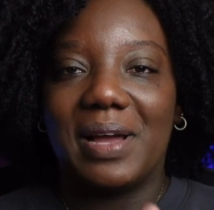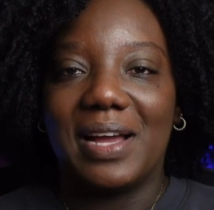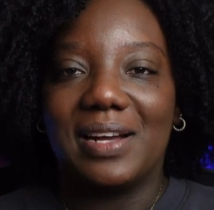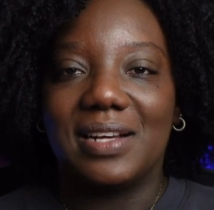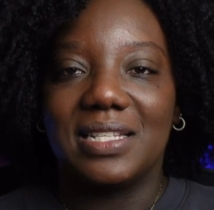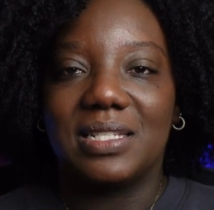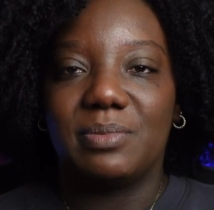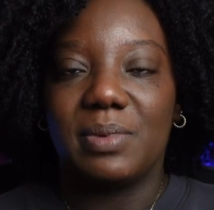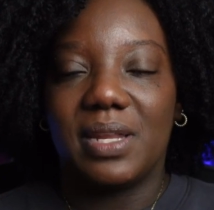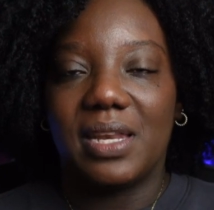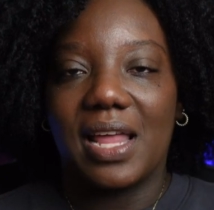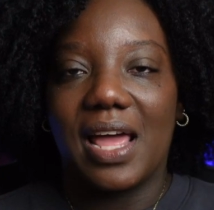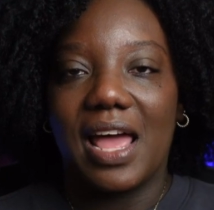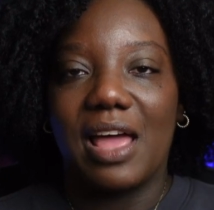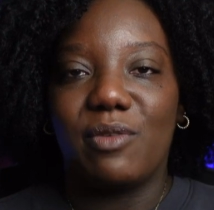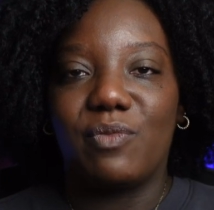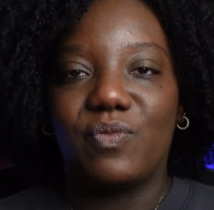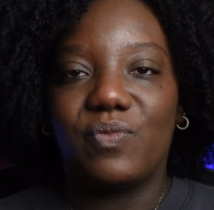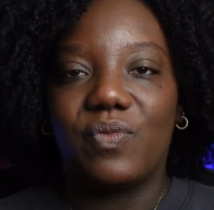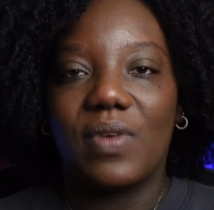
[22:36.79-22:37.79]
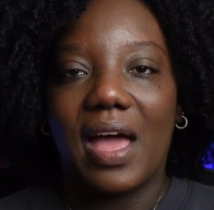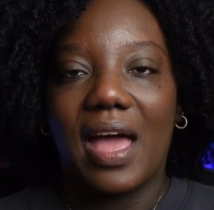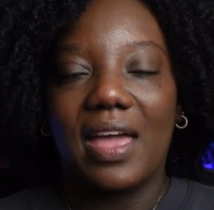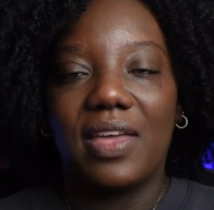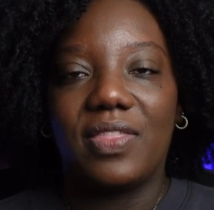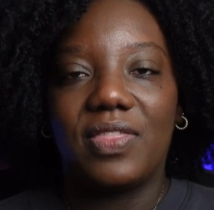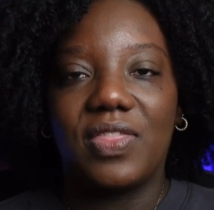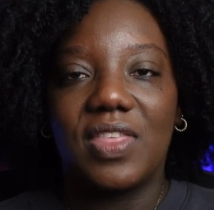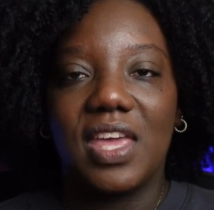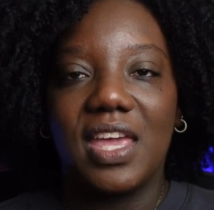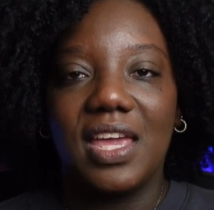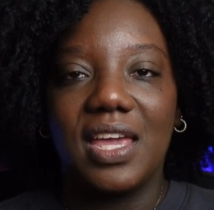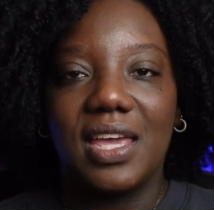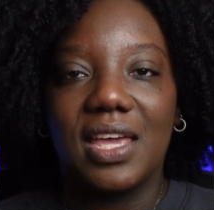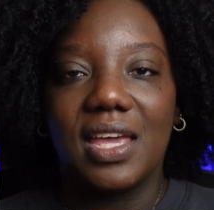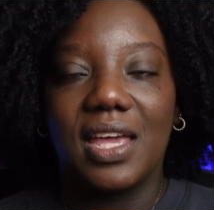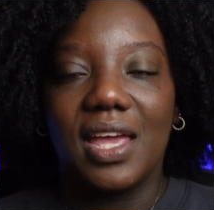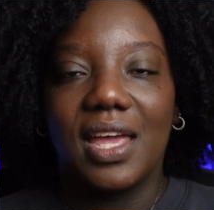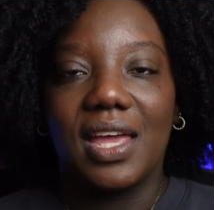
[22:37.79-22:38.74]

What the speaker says: husband that I think